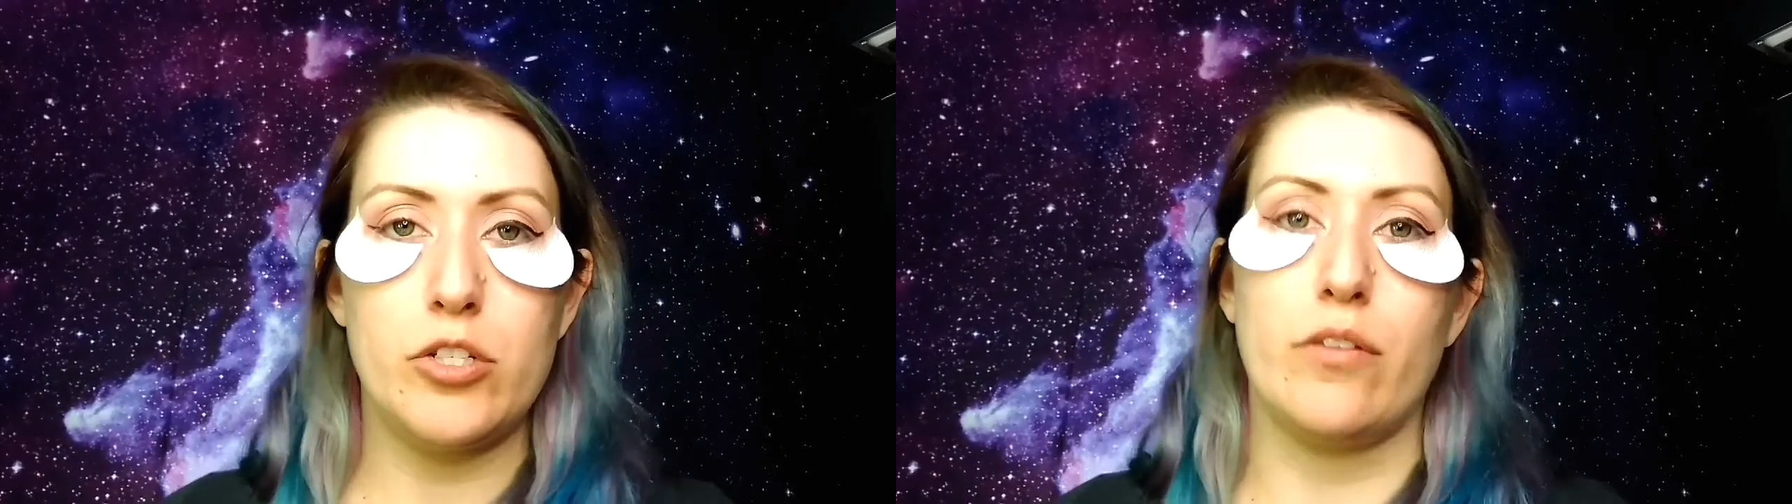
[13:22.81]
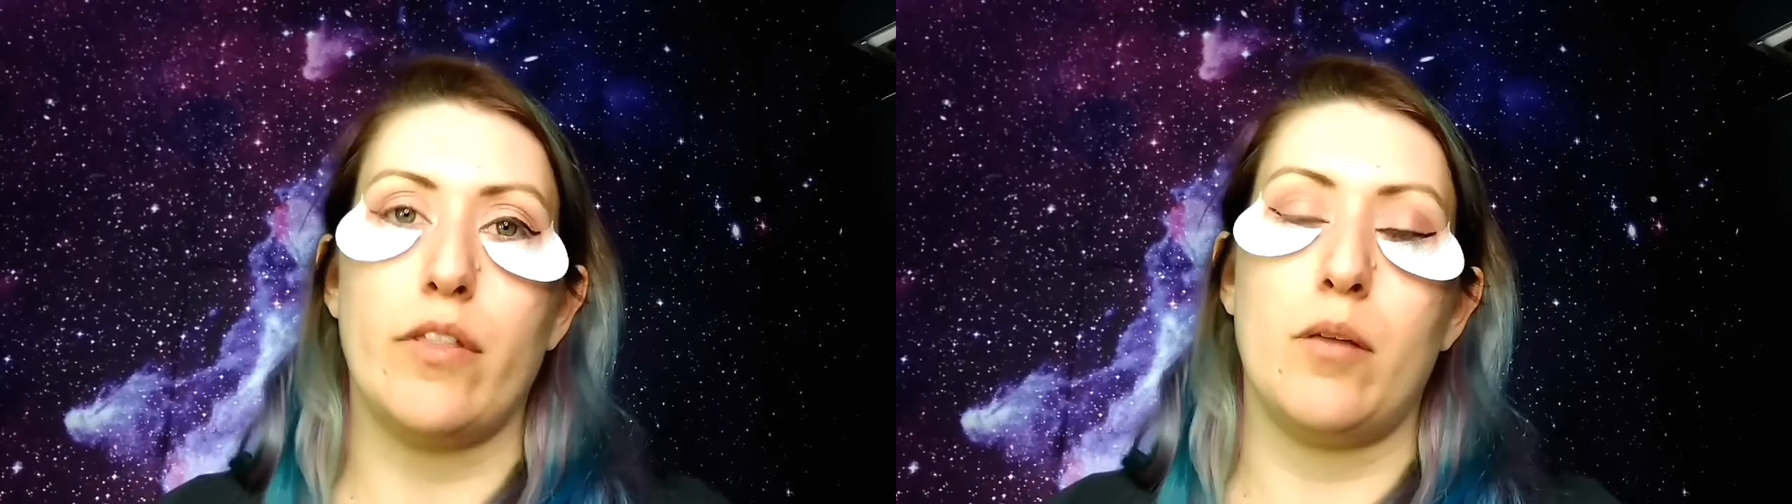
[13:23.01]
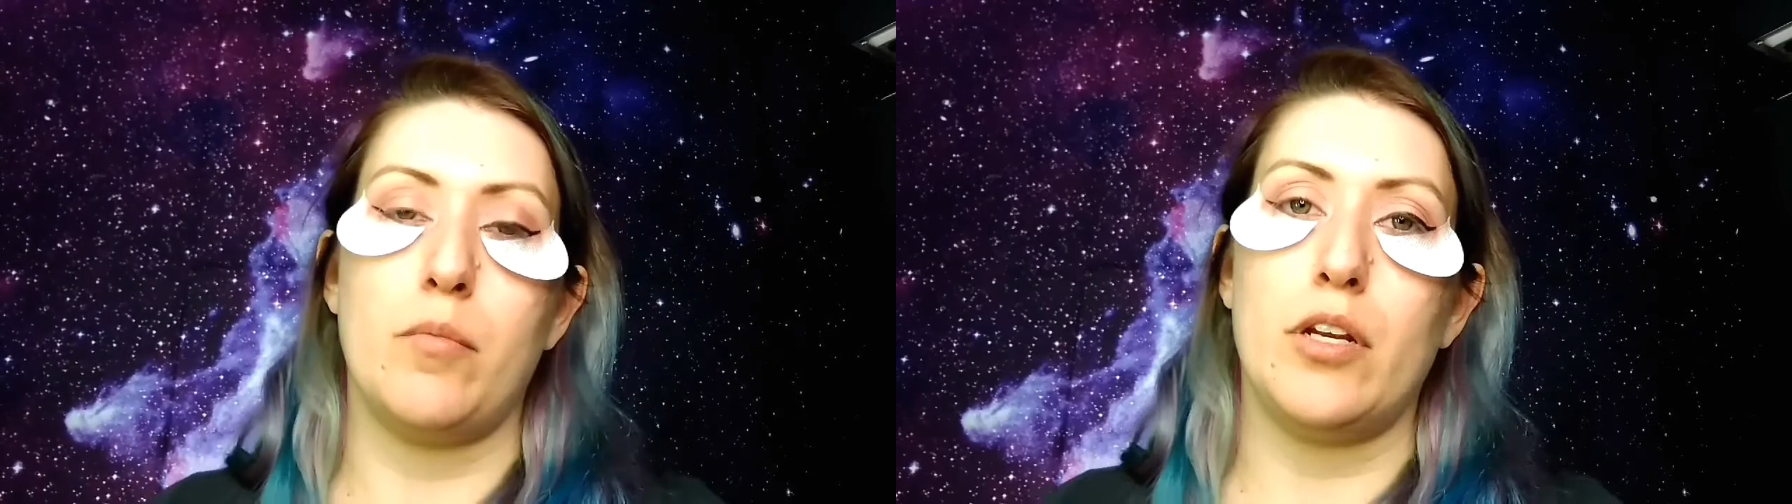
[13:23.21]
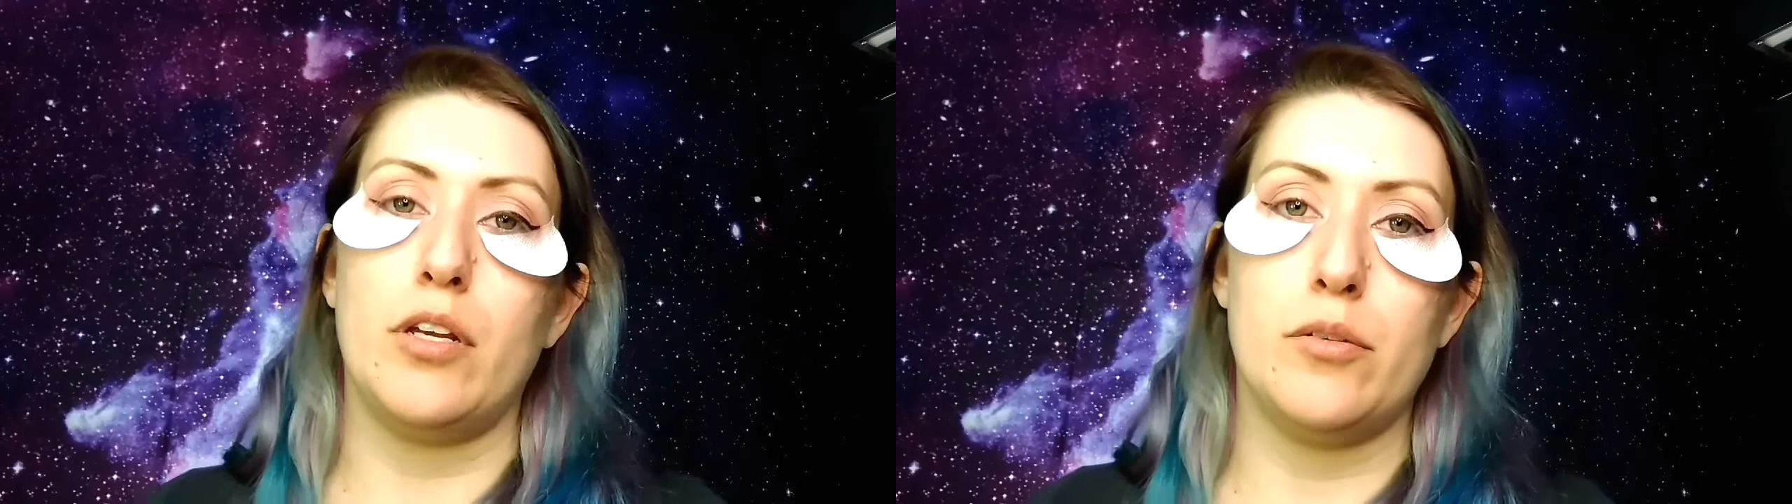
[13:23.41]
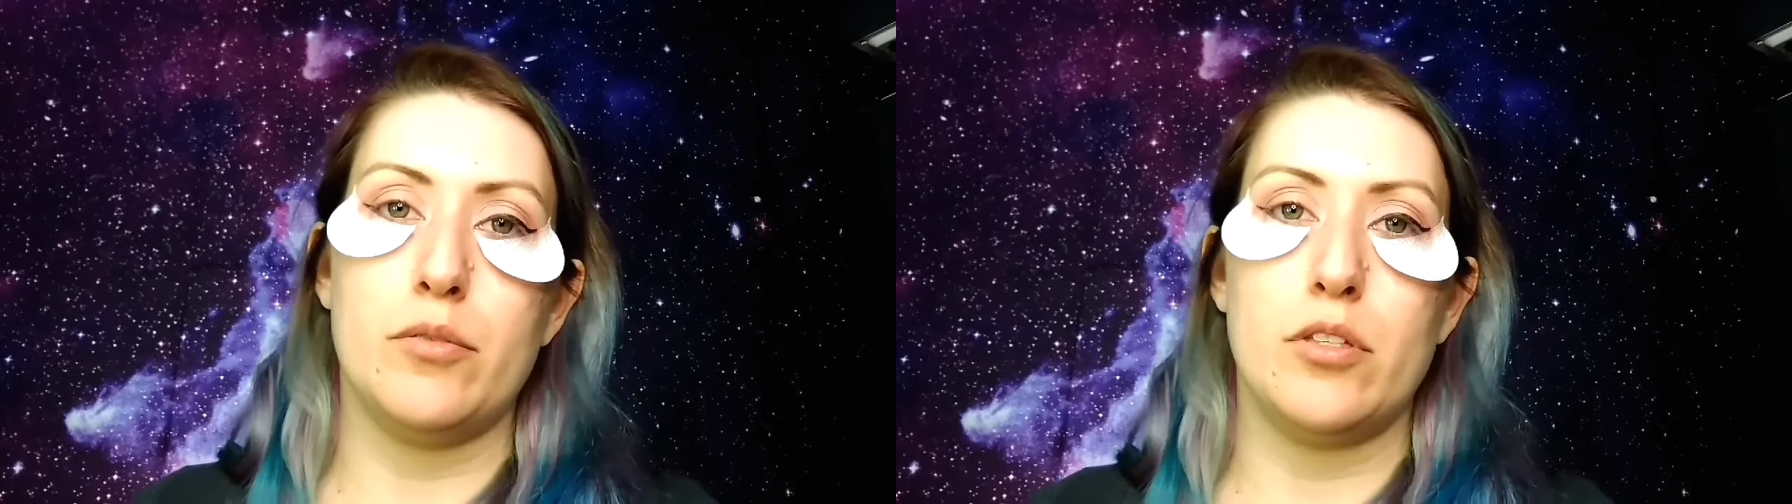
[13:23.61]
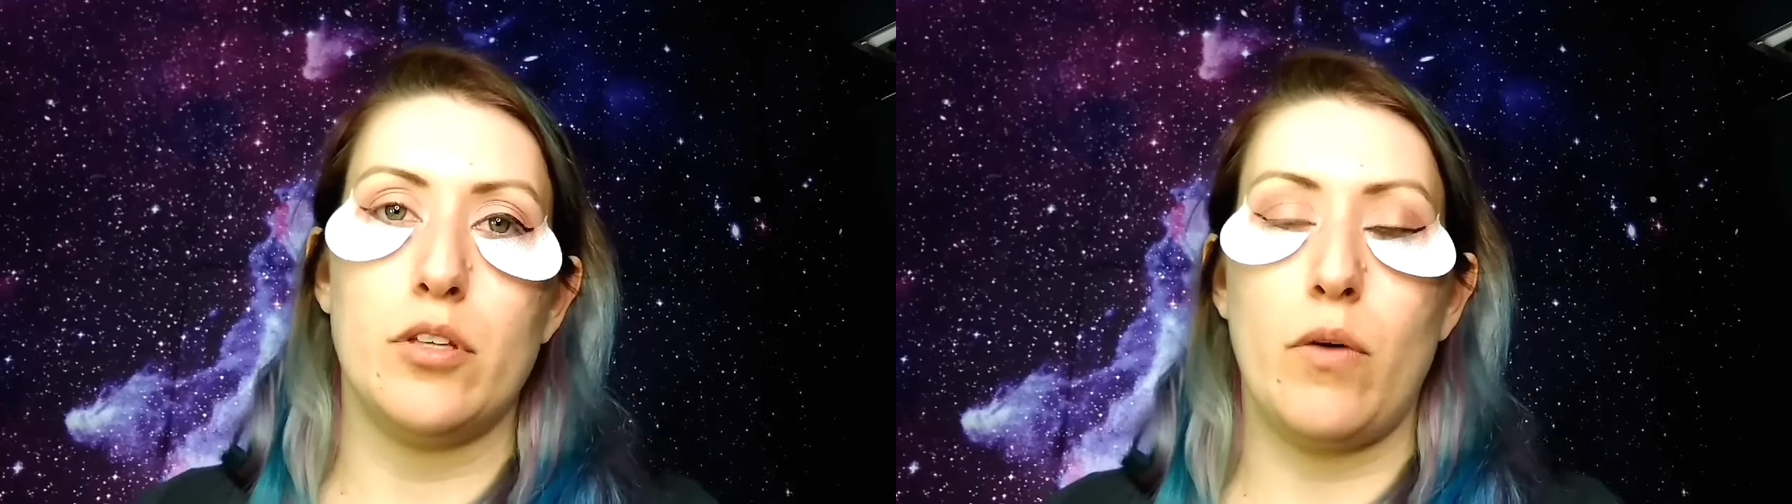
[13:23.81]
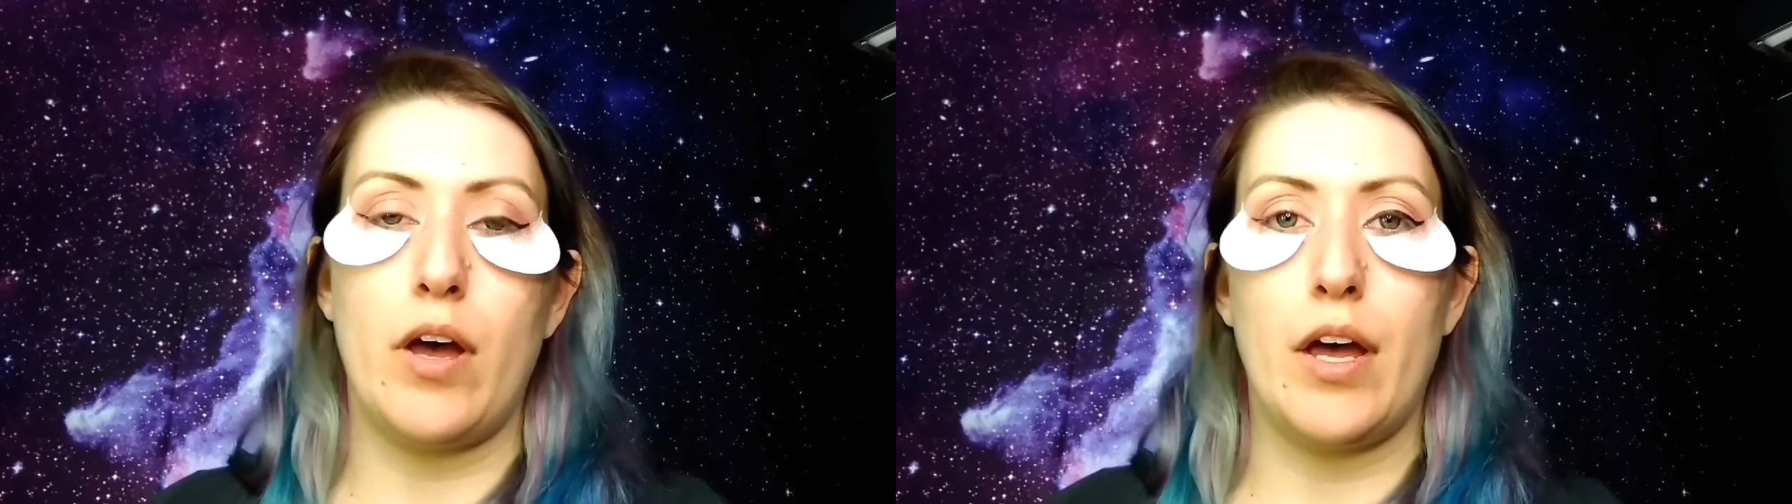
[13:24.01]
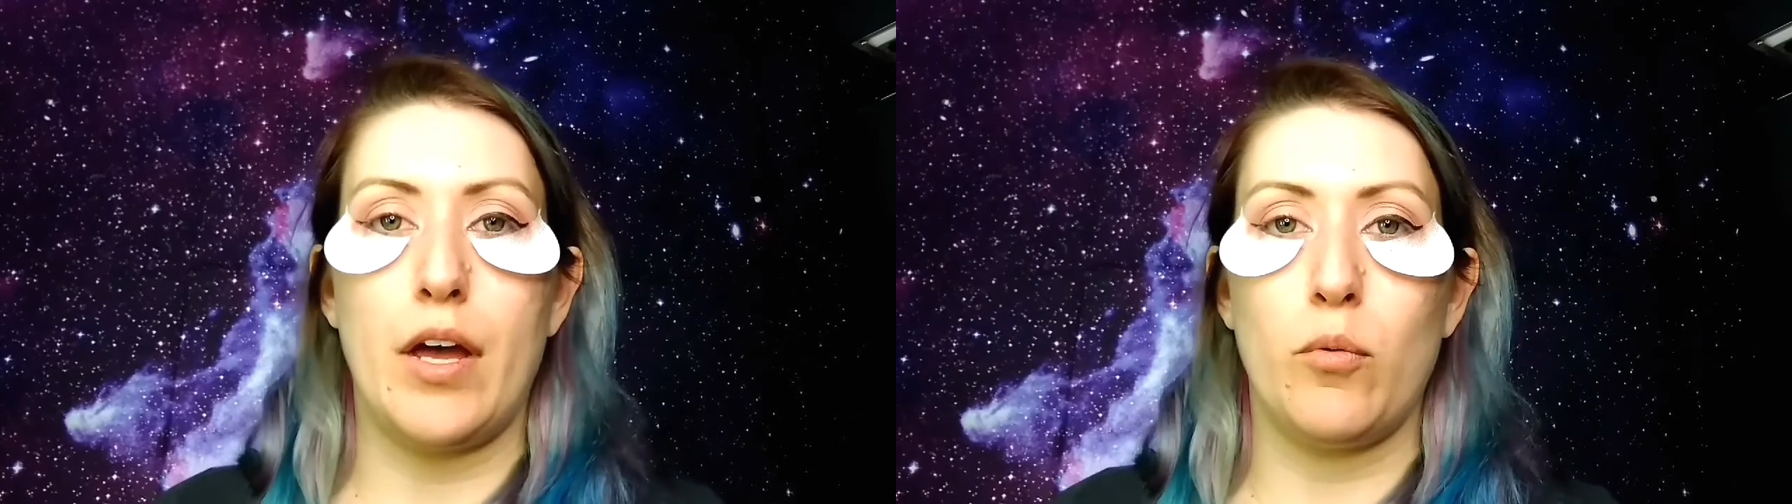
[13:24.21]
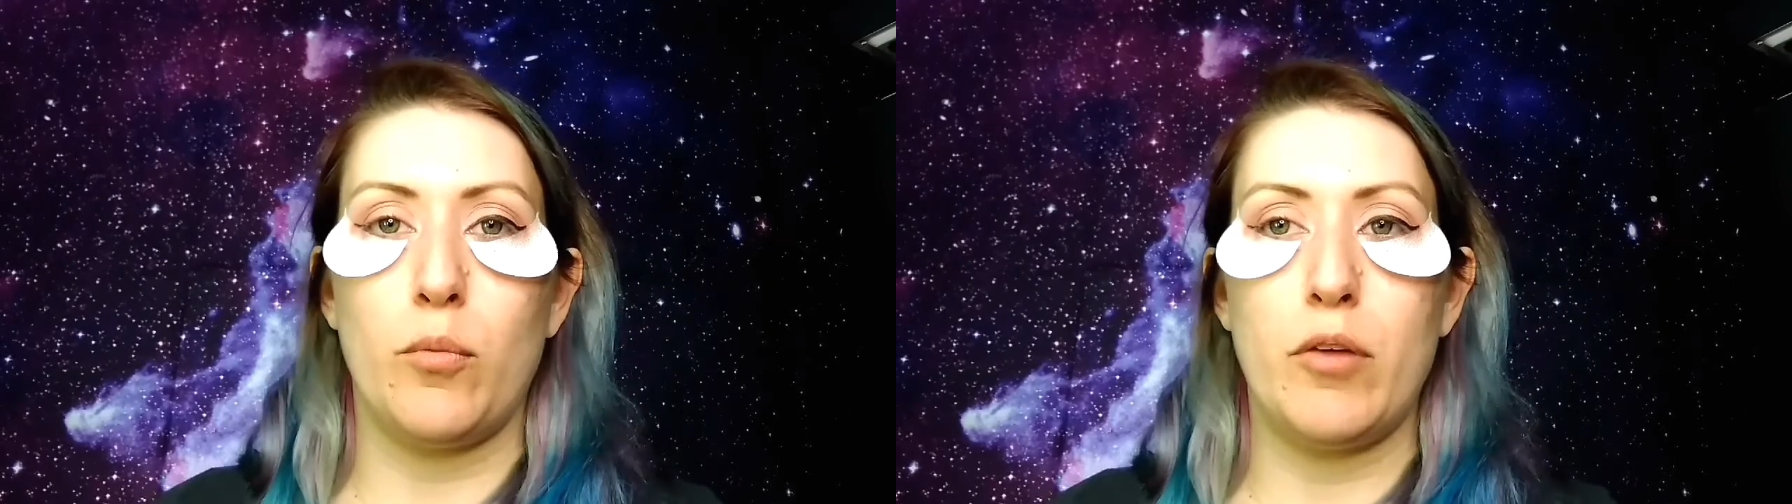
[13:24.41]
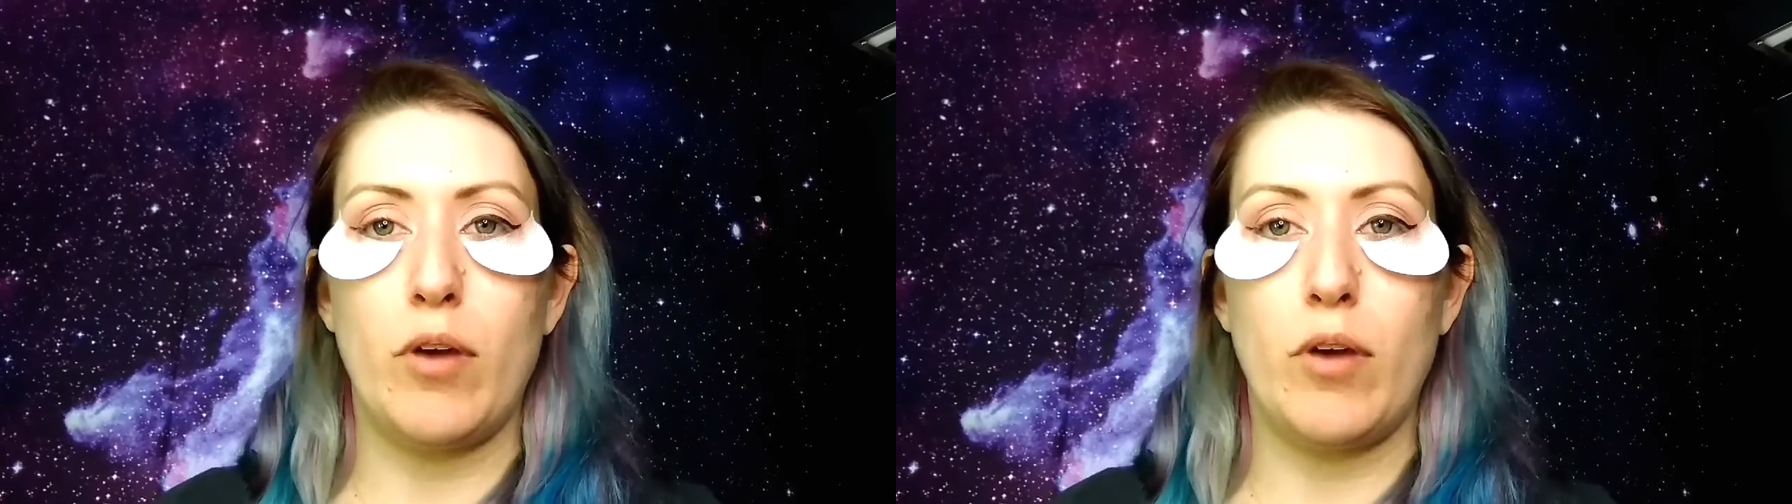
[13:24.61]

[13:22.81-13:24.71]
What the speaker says: cream blusher that I'm going to use.